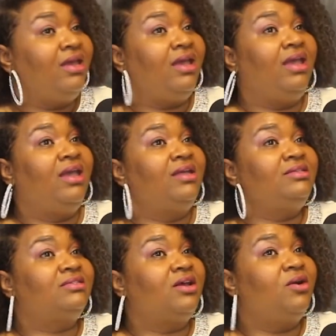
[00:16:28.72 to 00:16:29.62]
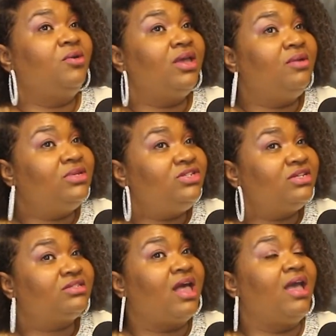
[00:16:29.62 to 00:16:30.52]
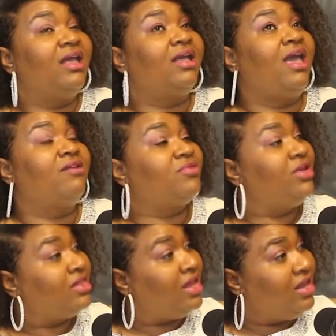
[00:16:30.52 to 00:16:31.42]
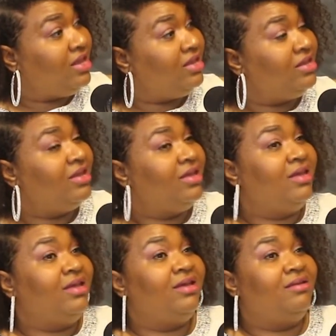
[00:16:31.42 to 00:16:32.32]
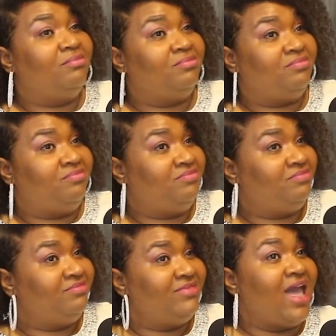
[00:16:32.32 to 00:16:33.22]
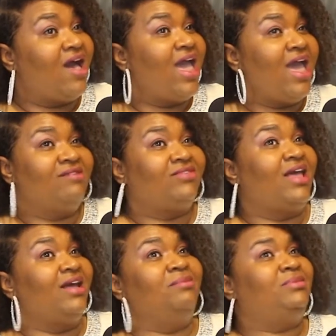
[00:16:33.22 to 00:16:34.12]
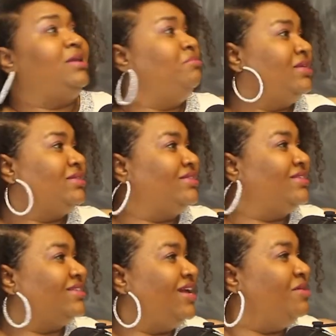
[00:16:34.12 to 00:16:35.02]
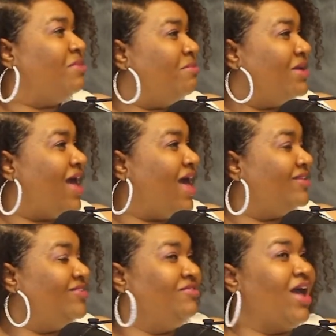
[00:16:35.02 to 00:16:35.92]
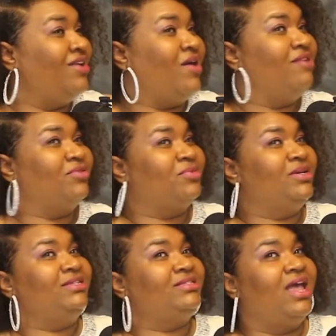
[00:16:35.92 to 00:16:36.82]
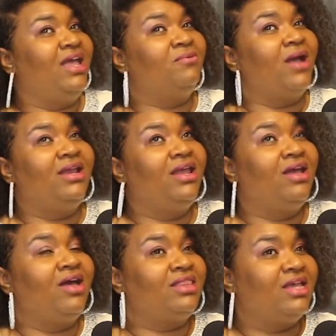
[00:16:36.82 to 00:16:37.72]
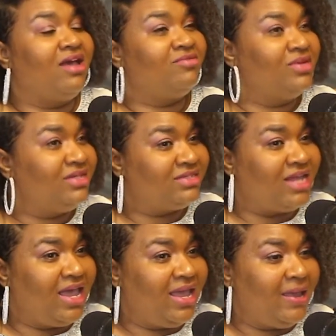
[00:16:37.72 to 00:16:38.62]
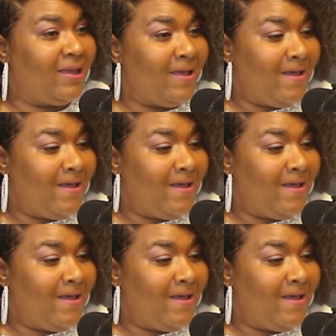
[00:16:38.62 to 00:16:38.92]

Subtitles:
And so it was just like everything. Now I have like umpteen businesses under my belt. I know I have a real estate right now. I think I have real estate,